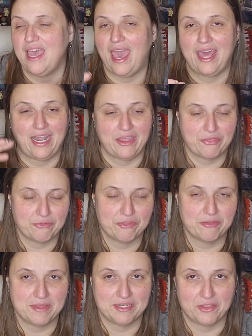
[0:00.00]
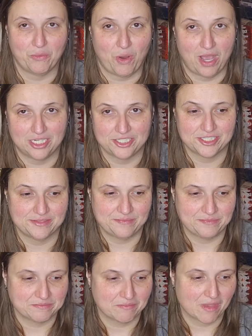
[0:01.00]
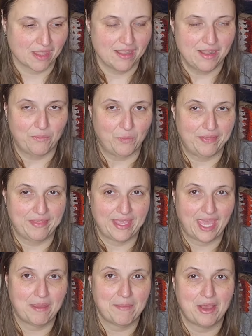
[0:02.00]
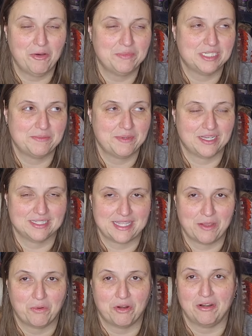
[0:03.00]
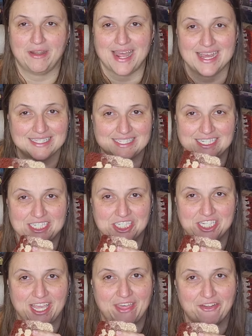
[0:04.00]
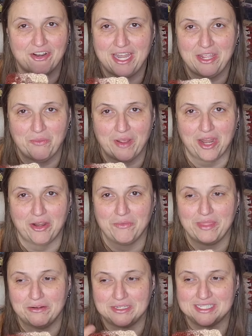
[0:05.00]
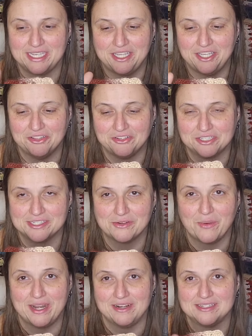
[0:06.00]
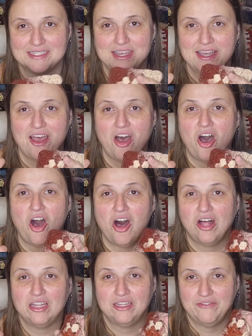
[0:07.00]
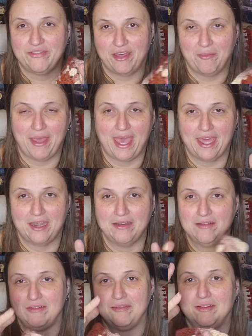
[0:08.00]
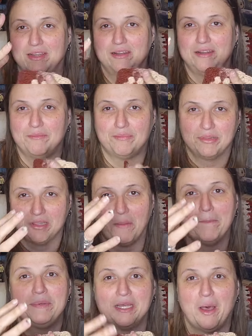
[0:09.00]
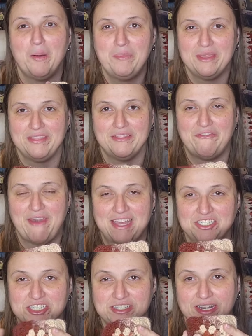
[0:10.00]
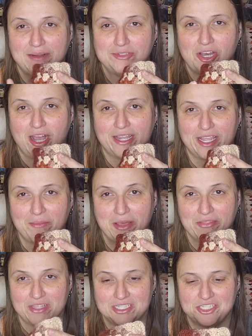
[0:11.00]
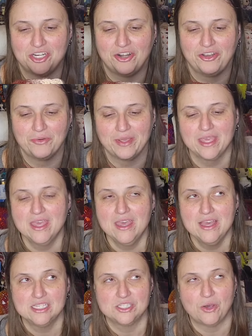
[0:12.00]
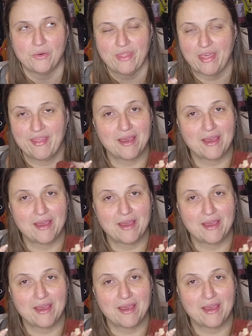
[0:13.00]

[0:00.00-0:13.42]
And I threw them into the wash. When they came out, just because they were not stitched together anywhere, they were singular squares, all of them had plumped up in the fashion that I'm talking about this yarn doing. So, and